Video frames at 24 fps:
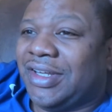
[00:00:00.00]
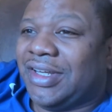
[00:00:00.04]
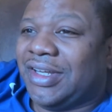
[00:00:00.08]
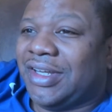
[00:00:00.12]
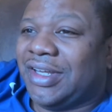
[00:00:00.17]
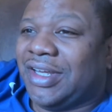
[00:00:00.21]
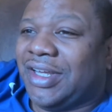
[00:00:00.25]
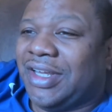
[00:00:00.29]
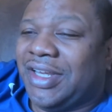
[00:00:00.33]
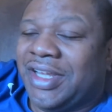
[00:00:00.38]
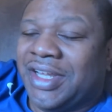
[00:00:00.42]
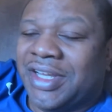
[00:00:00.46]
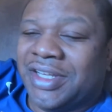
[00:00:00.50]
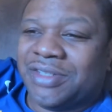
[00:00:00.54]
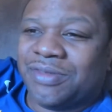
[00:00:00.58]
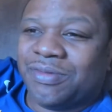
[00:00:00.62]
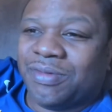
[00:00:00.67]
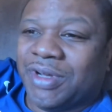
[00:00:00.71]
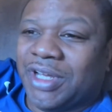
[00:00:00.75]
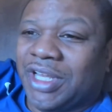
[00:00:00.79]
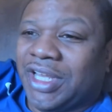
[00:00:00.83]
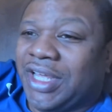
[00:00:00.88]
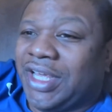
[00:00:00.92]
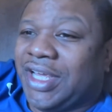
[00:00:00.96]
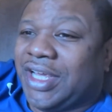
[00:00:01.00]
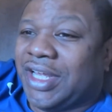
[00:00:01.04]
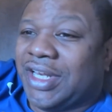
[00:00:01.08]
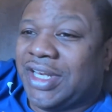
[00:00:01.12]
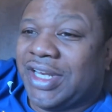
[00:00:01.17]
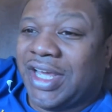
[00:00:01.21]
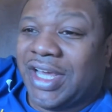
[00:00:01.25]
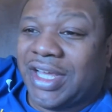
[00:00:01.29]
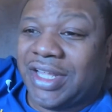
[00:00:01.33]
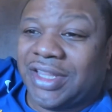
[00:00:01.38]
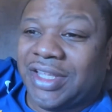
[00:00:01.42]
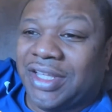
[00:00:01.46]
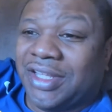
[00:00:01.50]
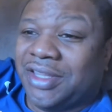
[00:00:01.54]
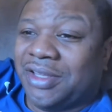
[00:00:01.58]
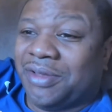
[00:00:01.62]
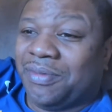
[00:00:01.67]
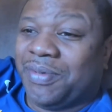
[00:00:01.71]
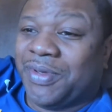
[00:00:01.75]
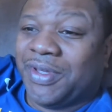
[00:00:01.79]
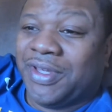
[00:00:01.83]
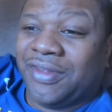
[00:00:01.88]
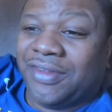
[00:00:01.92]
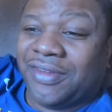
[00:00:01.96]
And he's really connecting the
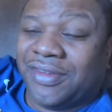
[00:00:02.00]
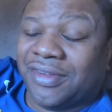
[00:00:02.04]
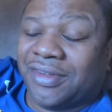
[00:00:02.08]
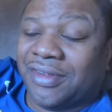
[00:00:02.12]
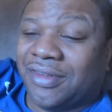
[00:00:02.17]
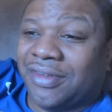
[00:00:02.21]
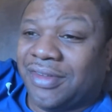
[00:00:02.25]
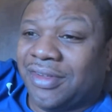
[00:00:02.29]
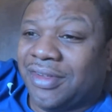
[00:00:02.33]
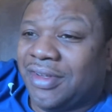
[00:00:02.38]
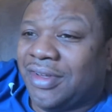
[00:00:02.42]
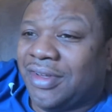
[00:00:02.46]
pieces.